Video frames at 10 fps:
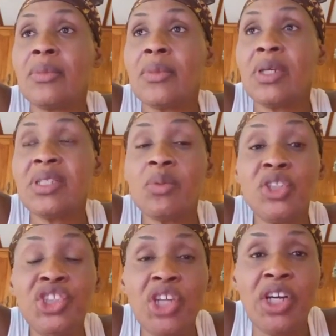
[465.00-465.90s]
As they were
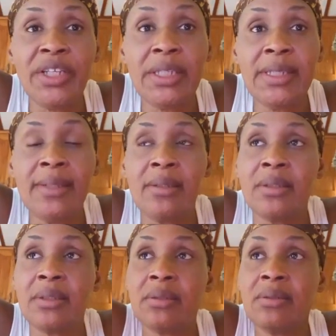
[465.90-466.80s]
shot and
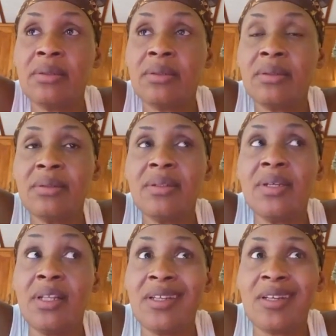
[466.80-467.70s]
killed,
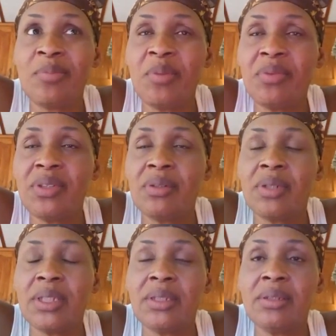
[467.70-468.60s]
a lot of people saw
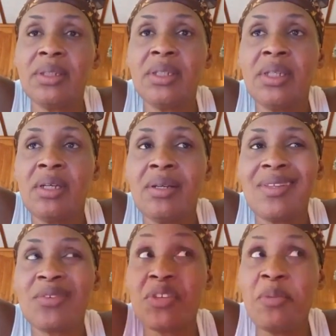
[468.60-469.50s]
it.
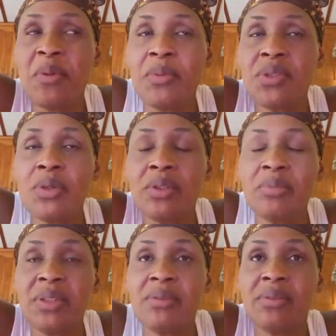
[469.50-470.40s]
3 people told
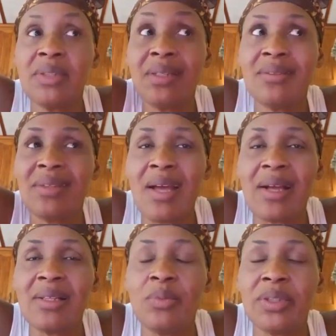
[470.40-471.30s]
me
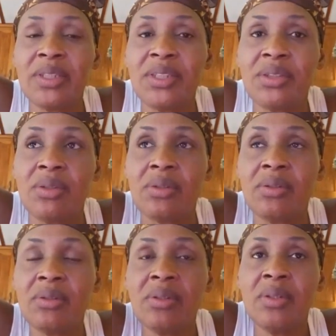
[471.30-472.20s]
exactly what they saw.
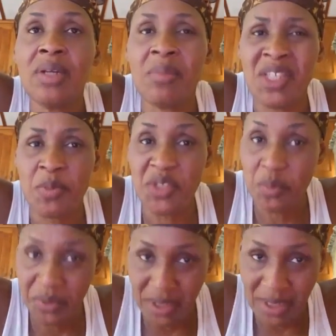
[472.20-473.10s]
Am I supposed
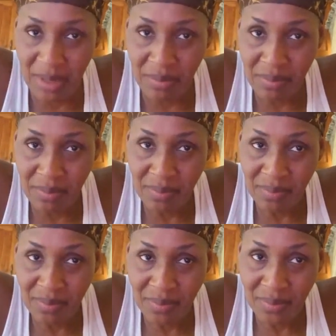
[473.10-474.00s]
to put their name
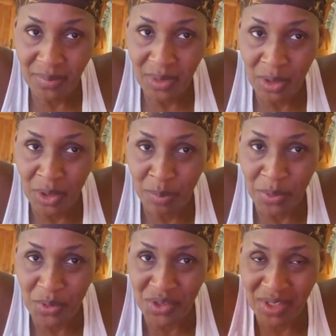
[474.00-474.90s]
on the
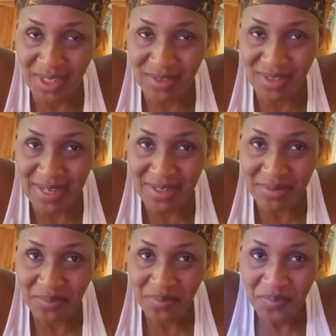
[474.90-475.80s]
post on the
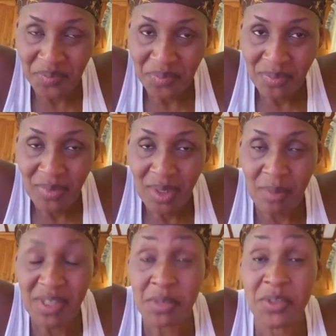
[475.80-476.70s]
internet?
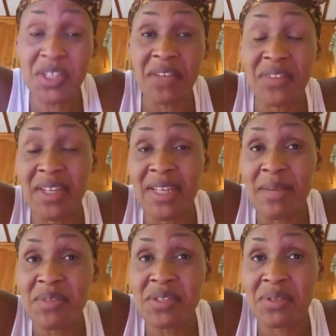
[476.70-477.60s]
Am I supposed to give their
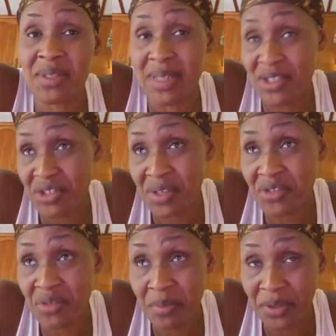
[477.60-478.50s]
names to the
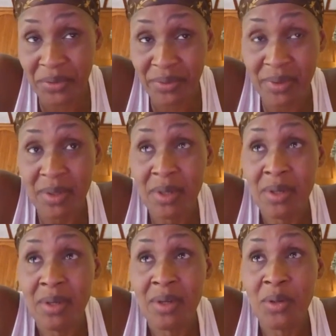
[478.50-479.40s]
Nigerian Tribune,
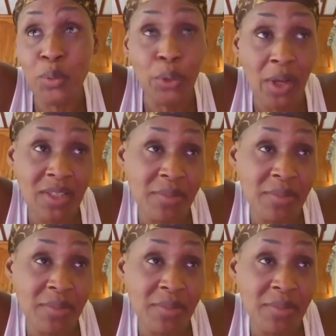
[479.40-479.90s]
who called